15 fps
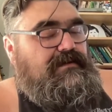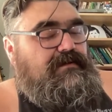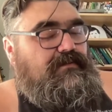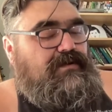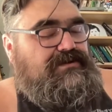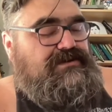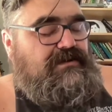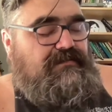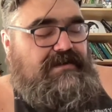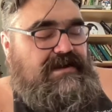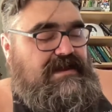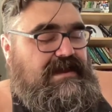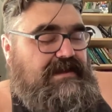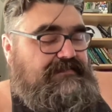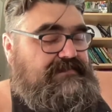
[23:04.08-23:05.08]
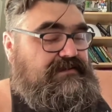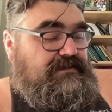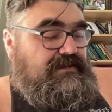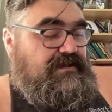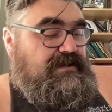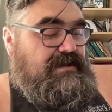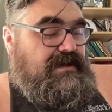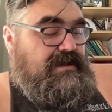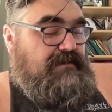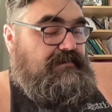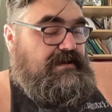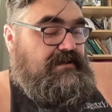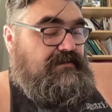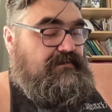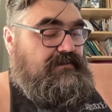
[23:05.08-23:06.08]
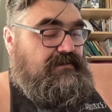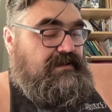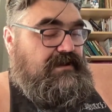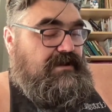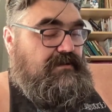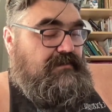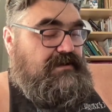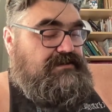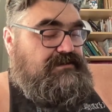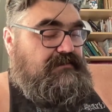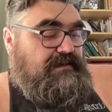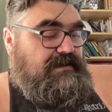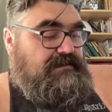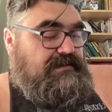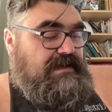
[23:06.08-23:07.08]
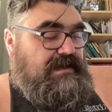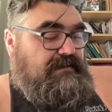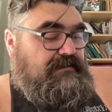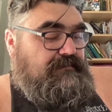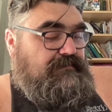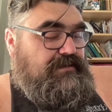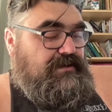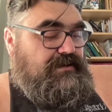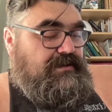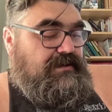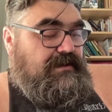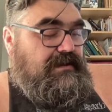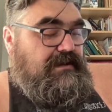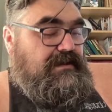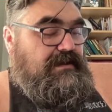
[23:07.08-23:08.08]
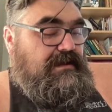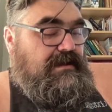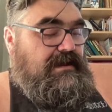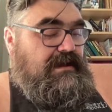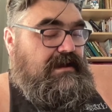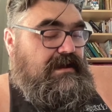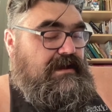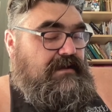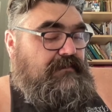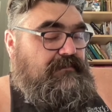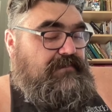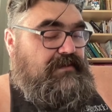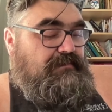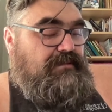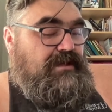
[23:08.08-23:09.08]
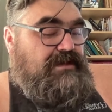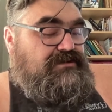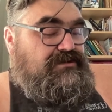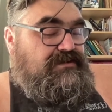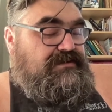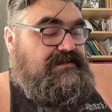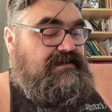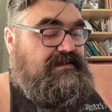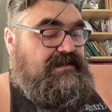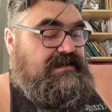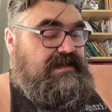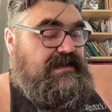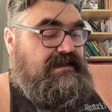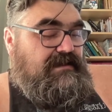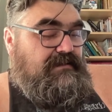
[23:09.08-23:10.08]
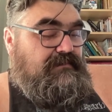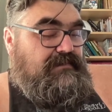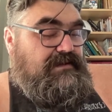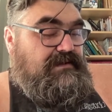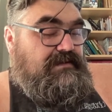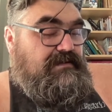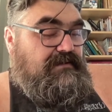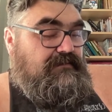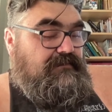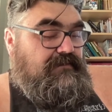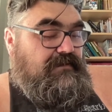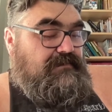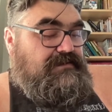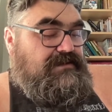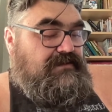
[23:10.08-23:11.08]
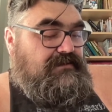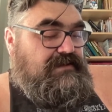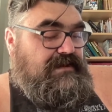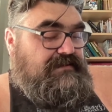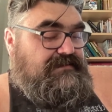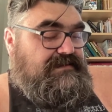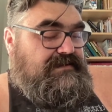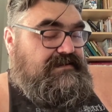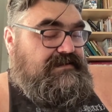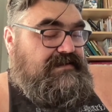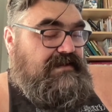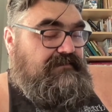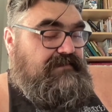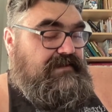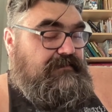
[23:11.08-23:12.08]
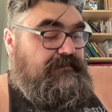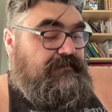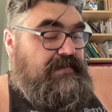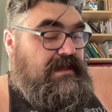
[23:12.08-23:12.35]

which I'm going to have to look up. I don't really know much about that book. The Pleasures of the Damned from 2007.